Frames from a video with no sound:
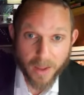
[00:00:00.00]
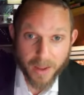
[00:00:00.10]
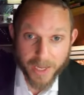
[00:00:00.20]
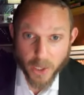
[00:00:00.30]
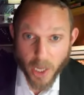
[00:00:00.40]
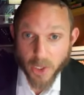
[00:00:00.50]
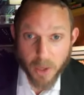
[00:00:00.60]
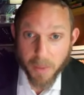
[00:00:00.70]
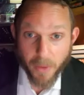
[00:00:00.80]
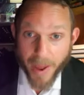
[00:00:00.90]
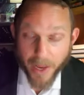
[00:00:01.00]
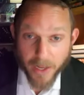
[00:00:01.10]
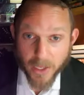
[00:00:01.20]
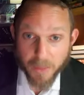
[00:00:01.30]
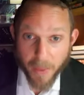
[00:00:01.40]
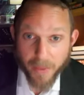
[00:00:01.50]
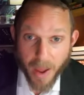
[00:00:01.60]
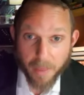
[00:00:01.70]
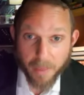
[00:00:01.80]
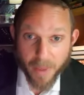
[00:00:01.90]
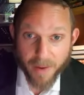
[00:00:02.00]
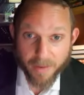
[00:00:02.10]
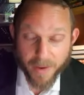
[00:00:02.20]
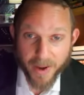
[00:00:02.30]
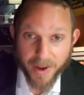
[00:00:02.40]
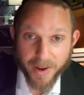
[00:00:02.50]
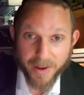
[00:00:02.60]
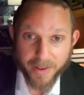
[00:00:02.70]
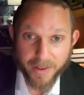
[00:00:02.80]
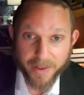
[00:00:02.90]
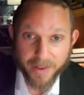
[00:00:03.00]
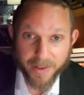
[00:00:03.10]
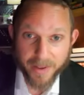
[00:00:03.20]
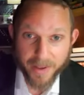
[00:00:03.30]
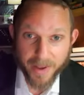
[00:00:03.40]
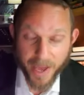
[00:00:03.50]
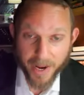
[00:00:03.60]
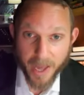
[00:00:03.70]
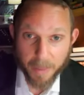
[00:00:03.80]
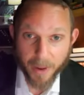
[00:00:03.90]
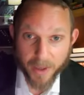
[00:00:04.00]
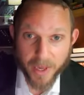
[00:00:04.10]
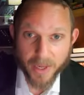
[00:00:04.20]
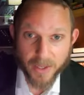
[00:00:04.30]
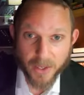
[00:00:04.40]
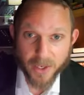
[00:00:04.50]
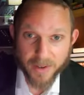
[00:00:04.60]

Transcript: it's not so miraculous by the time they've had a couple of kids